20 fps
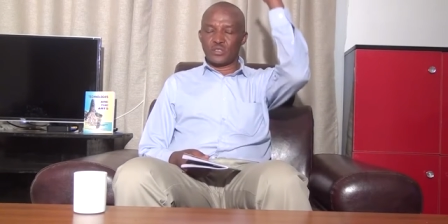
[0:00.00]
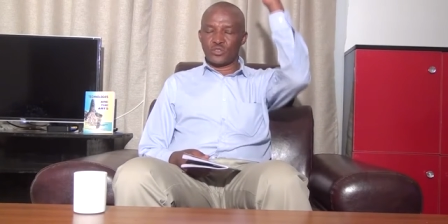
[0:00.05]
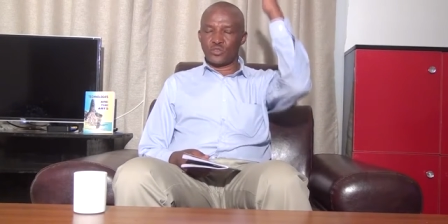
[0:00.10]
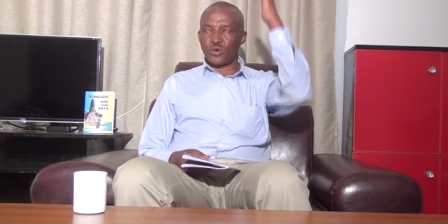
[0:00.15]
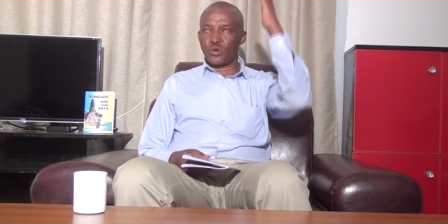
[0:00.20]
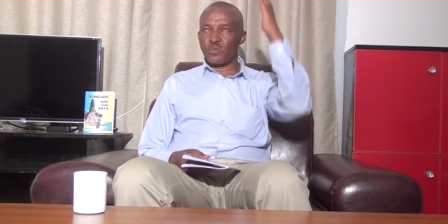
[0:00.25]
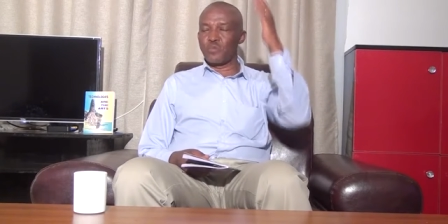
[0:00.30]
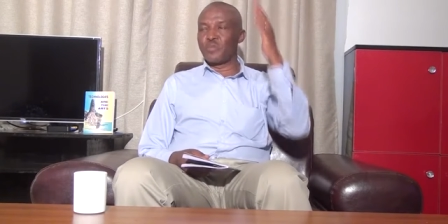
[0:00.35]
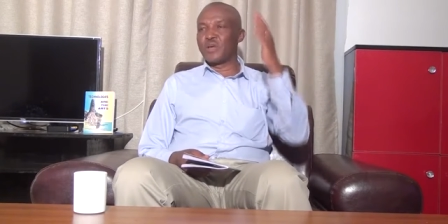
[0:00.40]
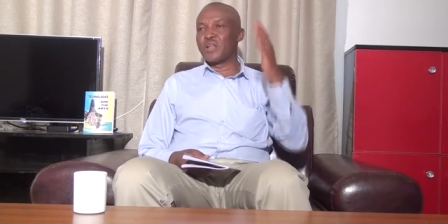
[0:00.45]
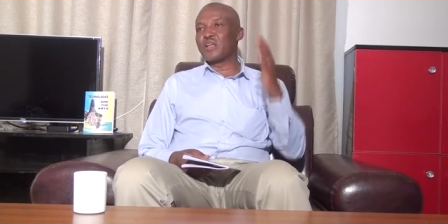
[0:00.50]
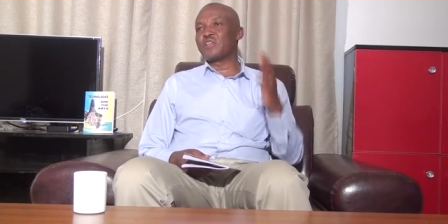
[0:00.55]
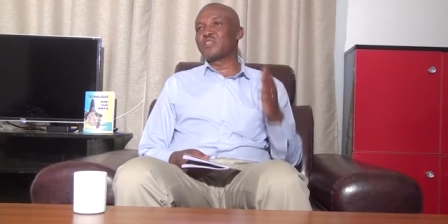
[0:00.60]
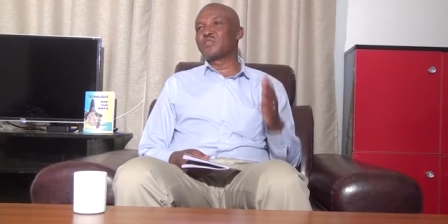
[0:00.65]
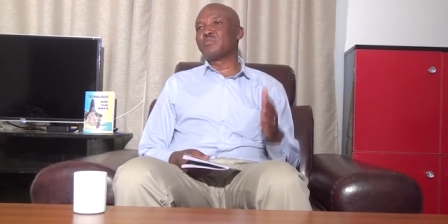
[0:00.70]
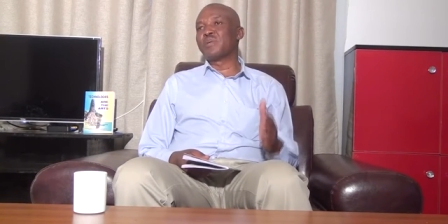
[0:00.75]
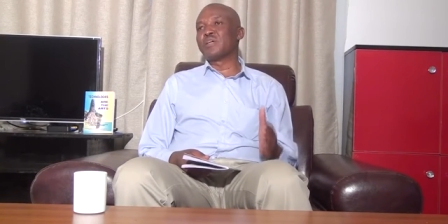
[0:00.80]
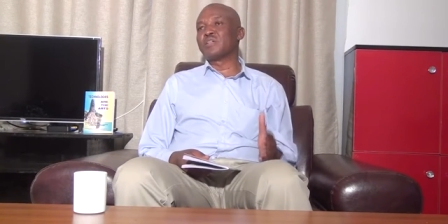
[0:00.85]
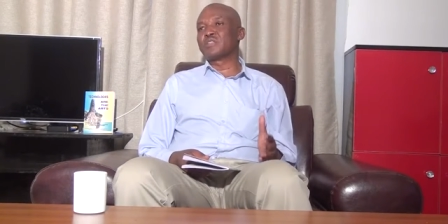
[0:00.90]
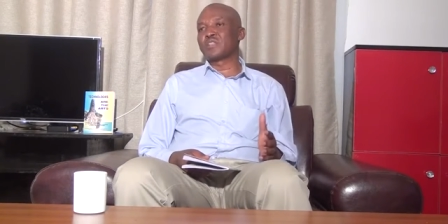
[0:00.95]
top
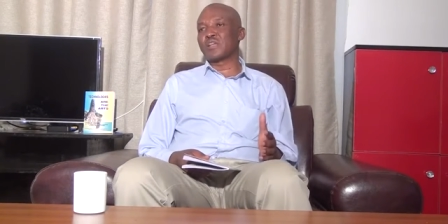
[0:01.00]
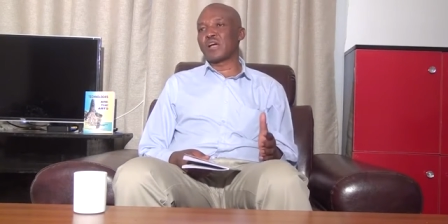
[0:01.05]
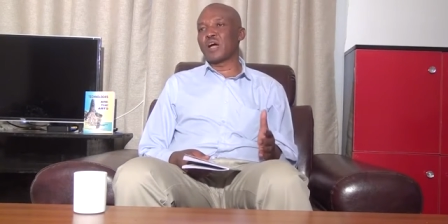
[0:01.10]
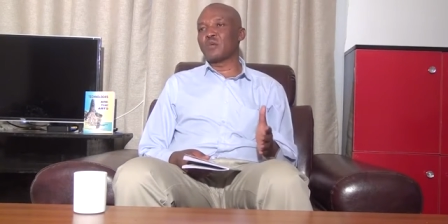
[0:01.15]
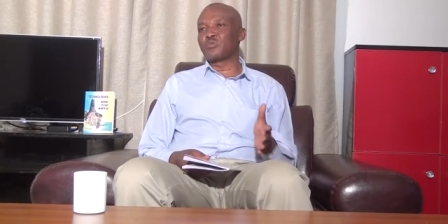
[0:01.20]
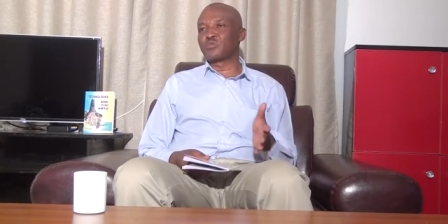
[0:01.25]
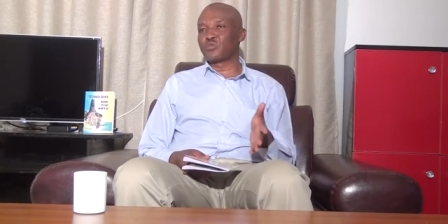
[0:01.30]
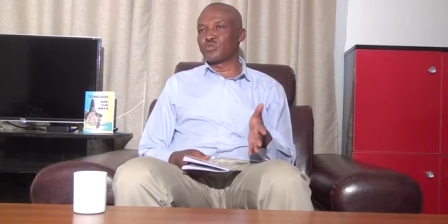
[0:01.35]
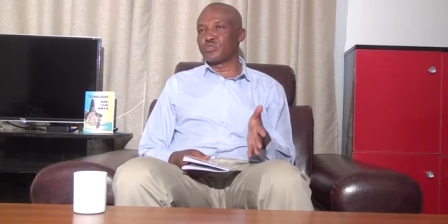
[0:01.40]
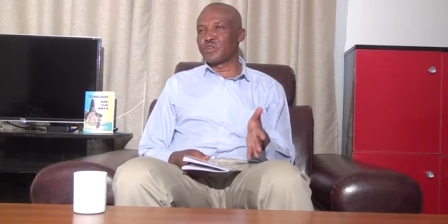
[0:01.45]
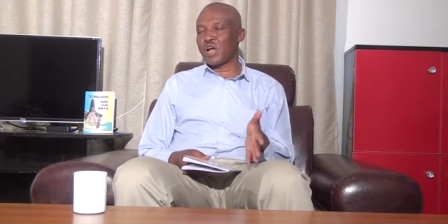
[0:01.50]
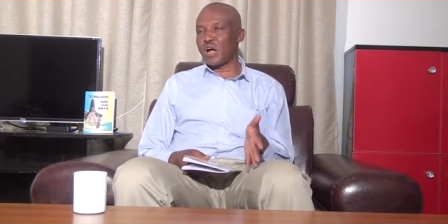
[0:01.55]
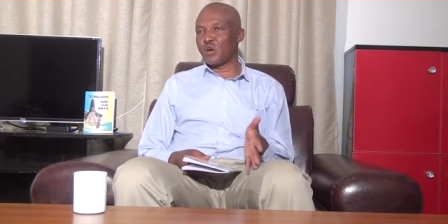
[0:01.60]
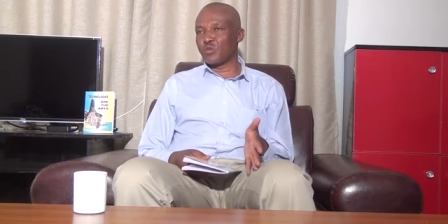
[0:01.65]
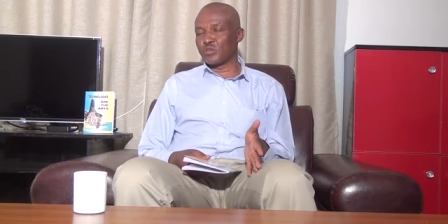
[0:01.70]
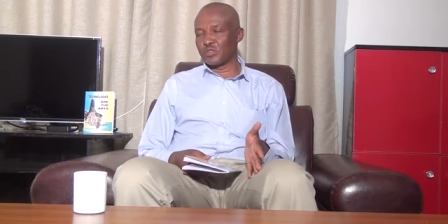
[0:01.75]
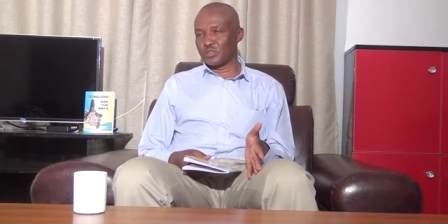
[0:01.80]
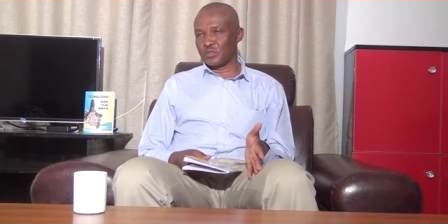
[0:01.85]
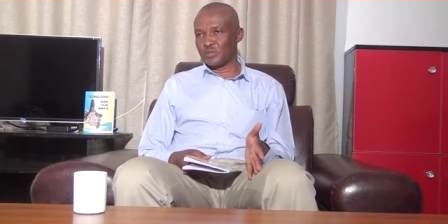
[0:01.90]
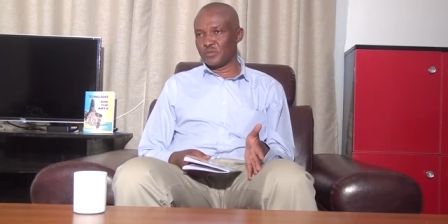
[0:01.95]
management up to
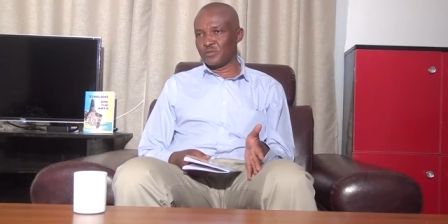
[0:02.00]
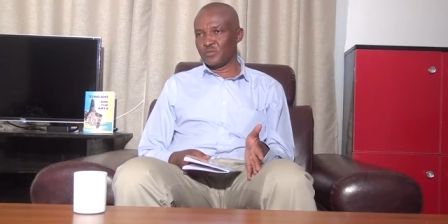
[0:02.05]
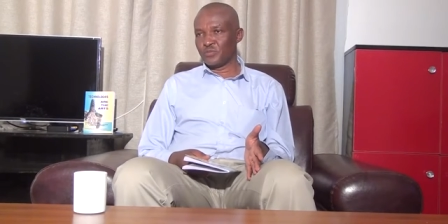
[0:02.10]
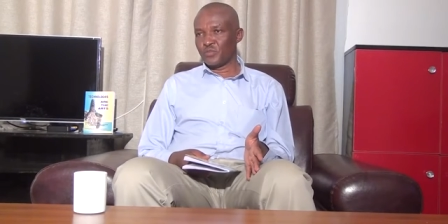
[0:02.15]
down.